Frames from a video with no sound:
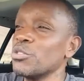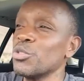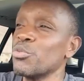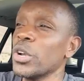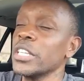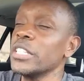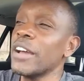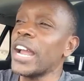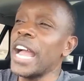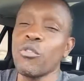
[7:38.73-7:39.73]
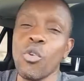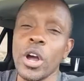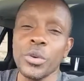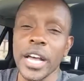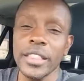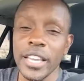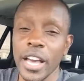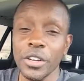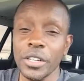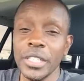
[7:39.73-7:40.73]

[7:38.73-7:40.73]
you really never have one without the other.